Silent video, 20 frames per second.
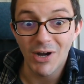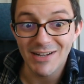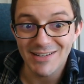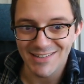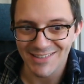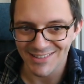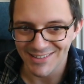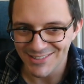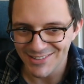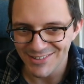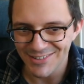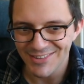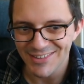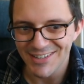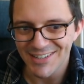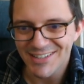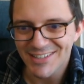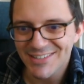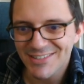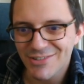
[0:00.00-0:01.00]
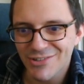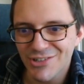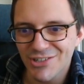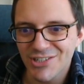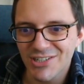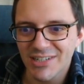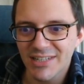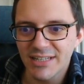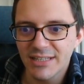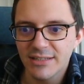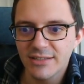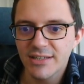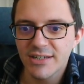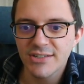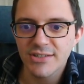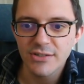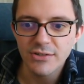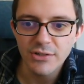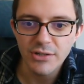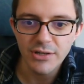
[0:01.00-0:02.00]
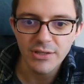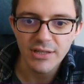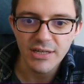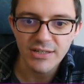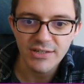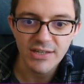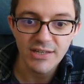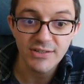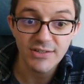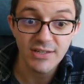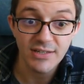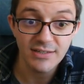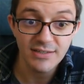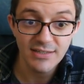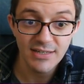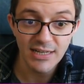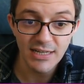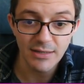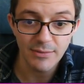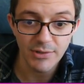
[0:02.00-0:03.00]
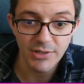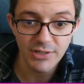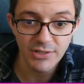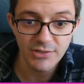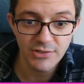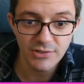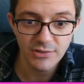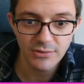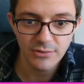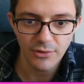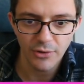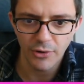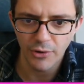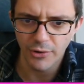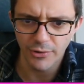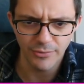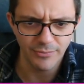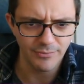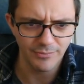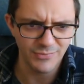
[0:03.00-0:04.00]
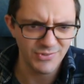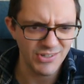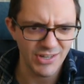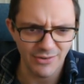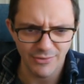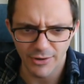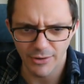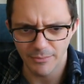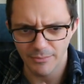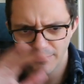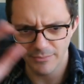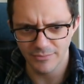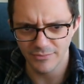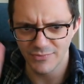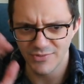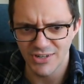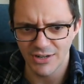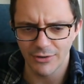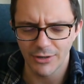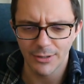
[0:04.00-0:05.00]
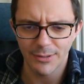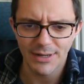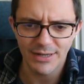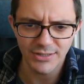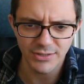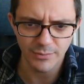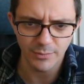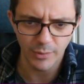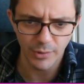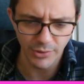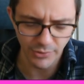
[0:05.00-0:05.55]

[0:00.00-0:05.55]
to the 2/3, crucially, doesn't do this. It's continuous on 0 out to 1